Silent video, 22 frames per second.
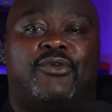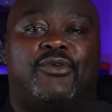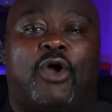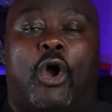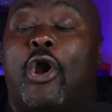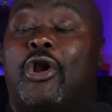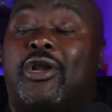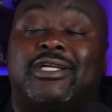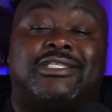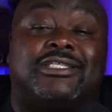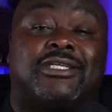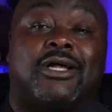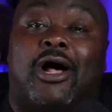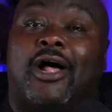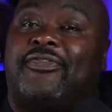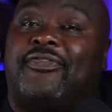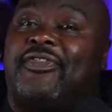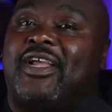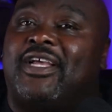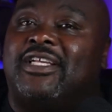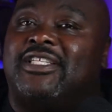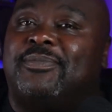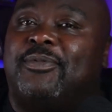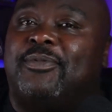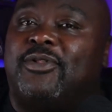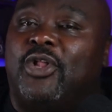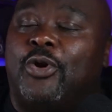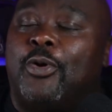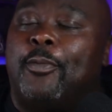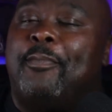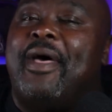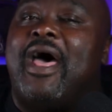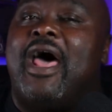Arkansas, I think, is a
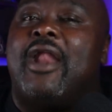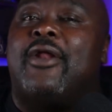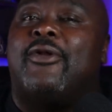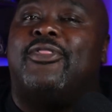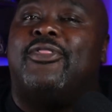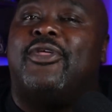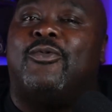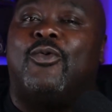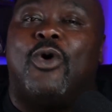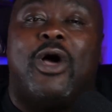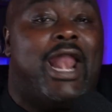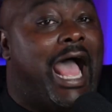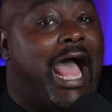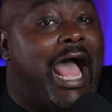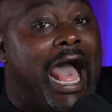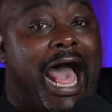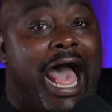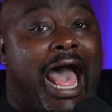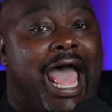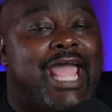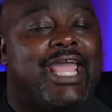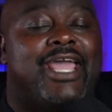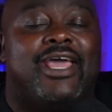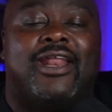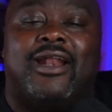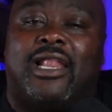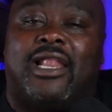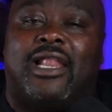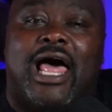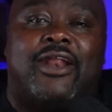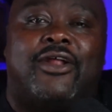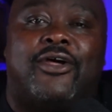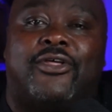little better than what I and a
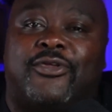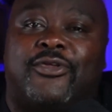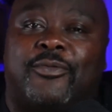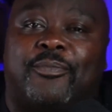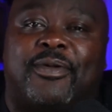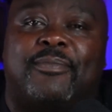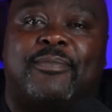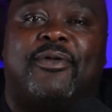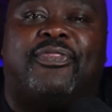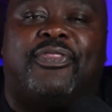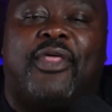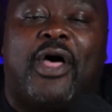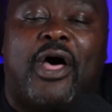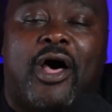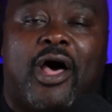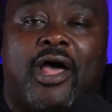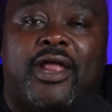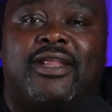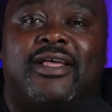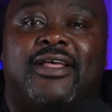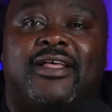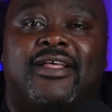lot of other people thought.